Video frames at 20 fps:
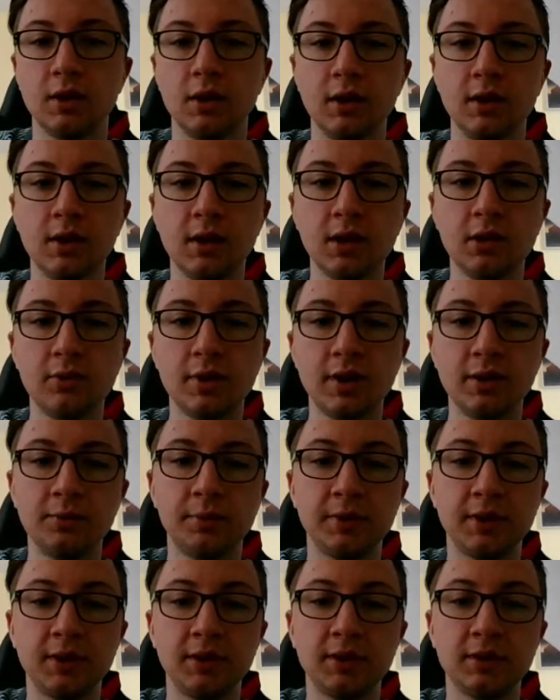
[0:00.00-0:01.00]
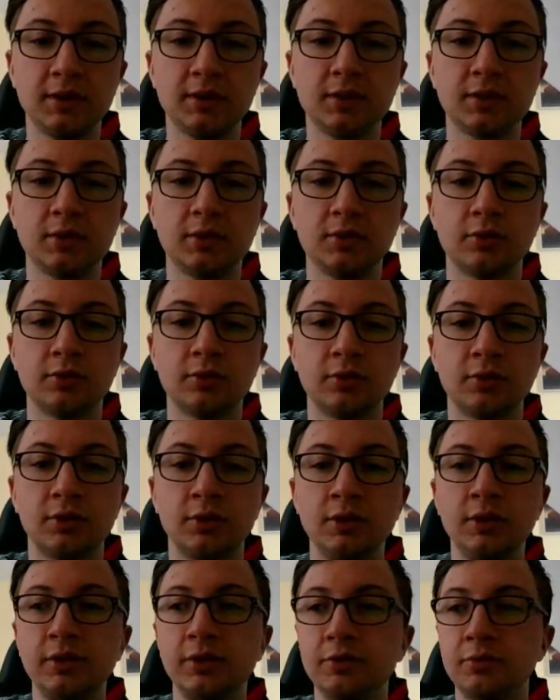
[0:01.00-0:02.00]
And now white plays a
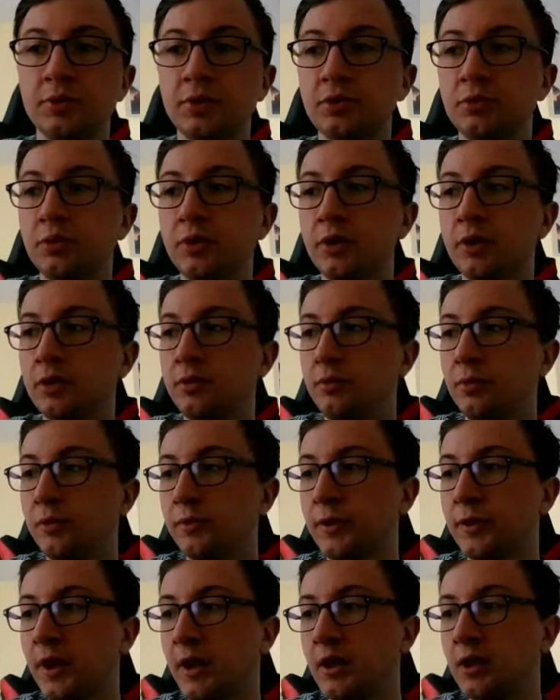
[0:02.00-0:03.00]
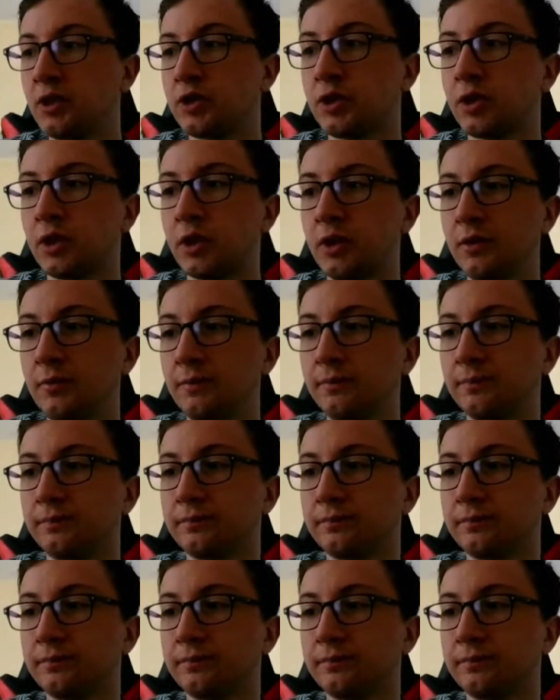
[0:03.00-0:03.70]
little bit weird move h3,